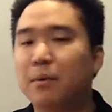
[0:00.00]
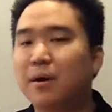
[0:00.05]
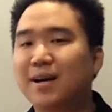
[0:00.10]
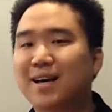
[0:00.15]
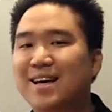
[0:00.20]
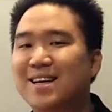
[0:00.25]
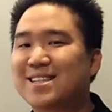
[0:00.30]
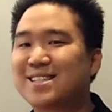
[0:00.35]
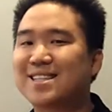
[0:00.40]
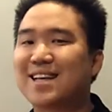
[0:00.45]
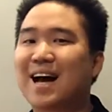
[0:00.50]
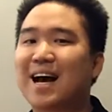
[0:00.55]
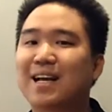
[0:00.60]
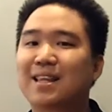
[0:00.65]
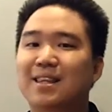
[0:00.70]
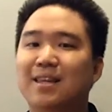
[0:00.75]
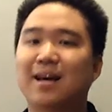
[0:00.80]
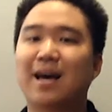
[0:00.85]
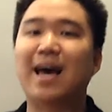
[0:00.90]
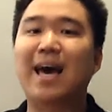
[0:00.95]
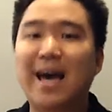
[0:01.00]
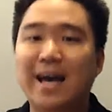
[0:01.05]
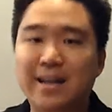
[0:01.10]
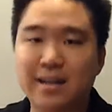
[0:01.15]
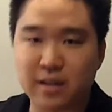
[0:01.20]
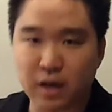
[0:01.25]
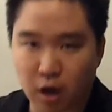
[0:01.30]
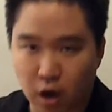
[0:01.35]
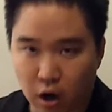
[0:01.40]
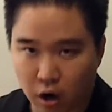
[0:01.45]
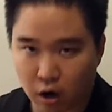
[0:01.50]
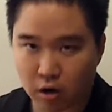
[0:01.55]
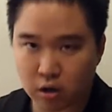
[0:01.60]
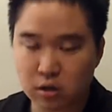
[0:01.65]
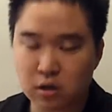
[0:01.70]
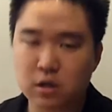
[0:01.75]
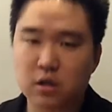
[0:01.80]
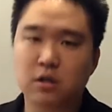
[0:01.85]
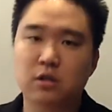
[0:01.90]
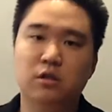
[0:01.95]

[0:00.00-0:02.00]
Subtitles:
but is not the end all.